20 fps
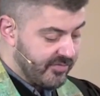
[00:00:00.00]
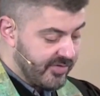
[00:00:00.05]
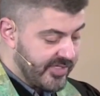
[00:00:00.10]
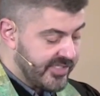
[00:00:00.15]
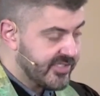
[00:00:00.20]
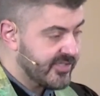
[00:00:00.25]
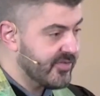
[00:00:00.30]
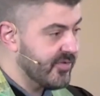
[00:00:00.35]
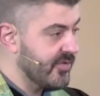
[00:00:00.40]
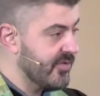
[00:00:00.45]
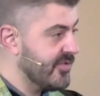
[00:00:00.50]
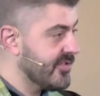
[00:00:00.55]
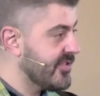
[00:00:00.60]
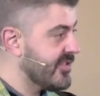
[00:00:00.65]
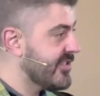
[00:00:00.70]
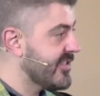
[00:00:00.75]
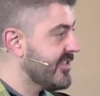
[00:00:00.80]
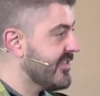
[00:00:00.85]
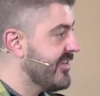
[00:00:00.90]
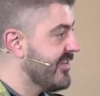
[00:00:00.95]

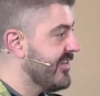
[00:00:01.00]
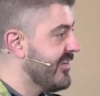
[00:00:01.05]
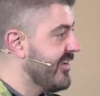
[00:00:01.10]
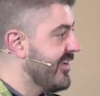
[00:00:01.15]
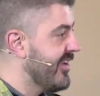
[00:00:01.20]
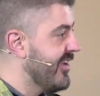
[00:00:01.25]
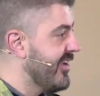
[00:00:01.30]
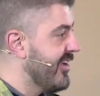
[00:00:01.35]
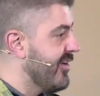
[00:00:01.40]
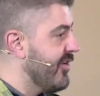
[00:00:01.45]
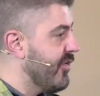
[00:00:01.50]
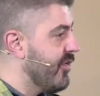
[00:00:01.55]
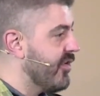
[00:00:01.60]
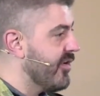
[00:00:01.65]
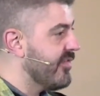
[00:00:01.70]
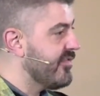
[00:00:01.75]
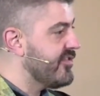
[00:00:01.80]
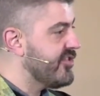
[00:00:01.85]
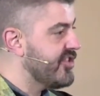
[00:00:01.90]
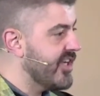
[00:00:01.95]
resource or
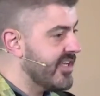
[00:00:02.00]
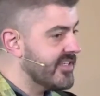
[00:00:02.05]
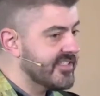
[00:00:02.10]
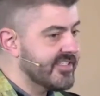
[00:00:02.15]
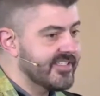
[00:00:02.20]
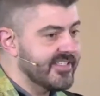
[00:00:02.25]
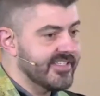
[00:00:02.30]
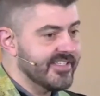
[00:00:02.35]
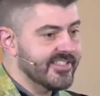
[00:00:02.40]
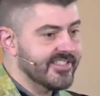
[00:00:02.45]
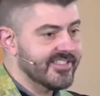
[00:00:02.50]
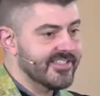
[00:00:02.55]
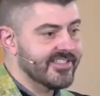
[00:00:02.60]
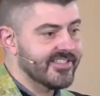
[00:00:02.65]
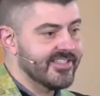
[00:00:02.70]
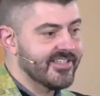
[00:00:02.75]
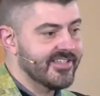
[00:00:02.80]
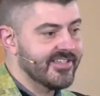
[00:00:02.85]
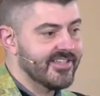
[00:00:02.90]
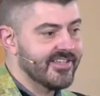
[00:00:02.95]
of
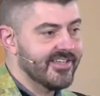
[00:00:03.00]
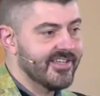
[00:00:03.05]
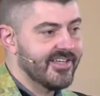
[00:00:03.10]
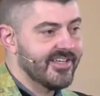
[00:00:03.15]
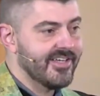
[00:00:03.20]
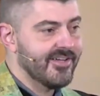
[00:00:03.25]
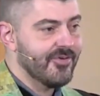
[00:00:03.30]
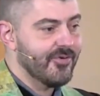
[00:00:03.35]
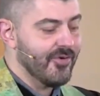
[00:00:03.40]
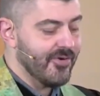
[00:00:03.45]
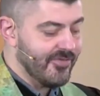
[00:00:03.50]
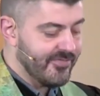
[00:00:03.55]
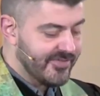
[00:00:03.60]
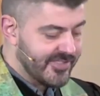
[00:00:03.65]
justice or of